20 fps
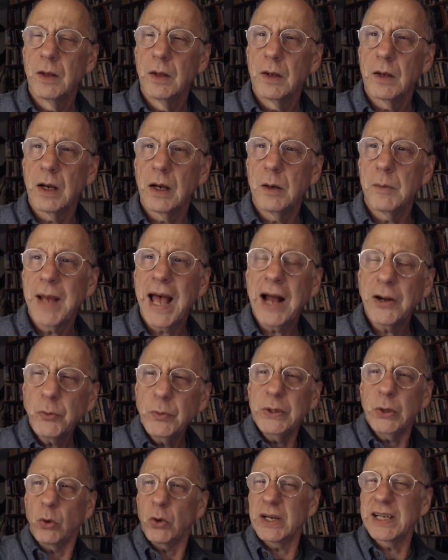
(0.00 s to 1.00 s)
How do
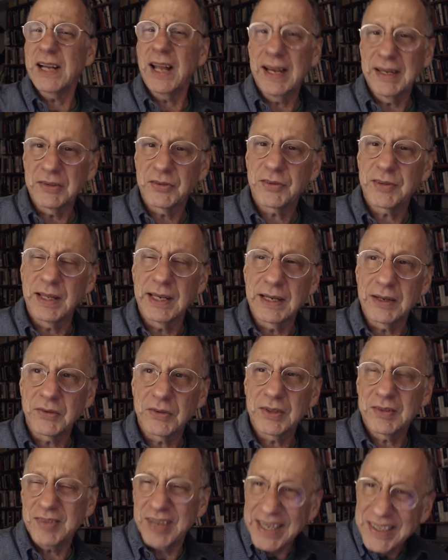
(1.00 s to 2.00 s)
we organize things?
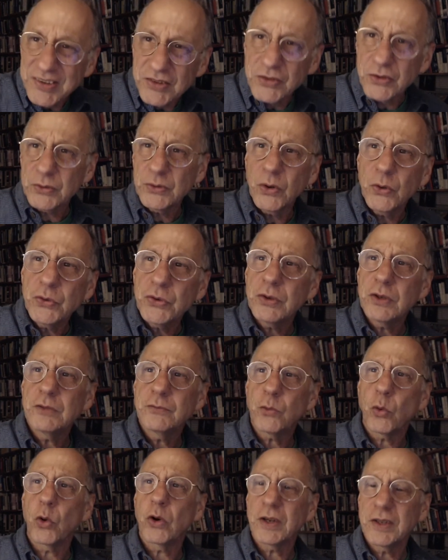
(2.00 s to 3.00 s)
It changes our notion
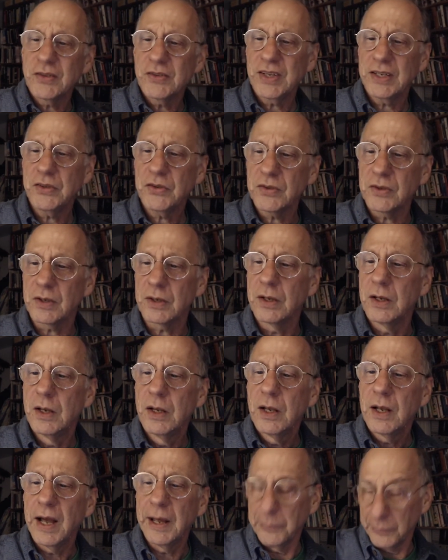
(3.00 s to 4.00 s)
of organization,
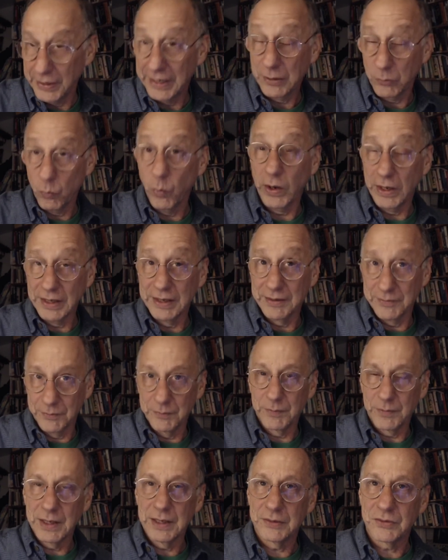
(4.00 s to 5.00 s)
I think, when
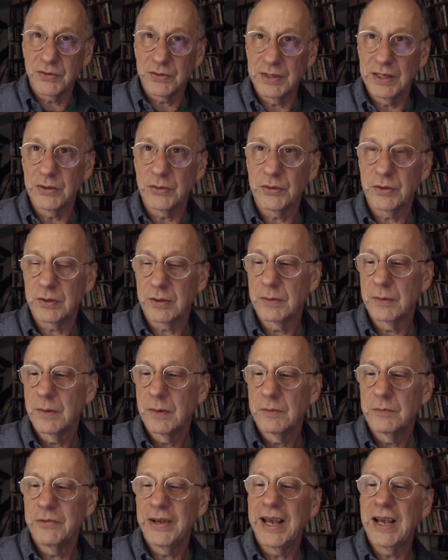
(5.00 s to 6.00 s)
it's this
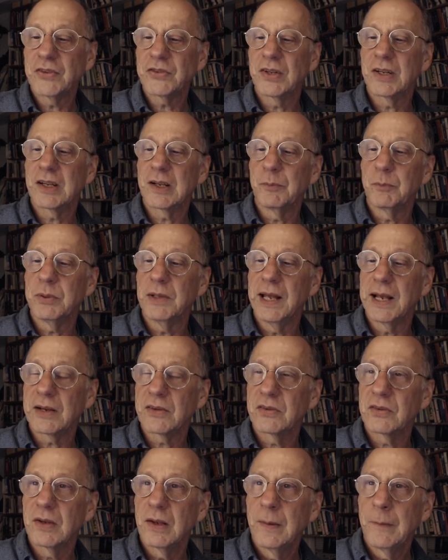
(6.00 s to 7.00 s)
vast and
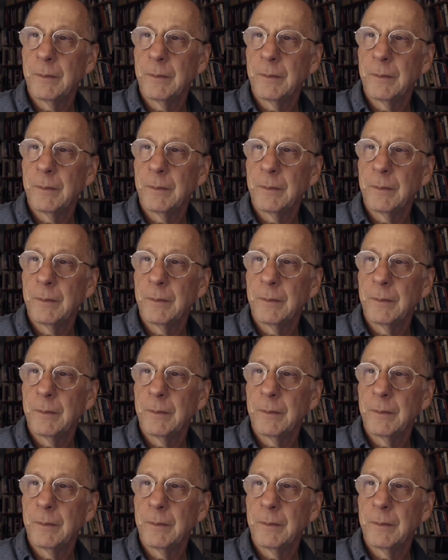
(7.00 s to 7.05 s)
complex.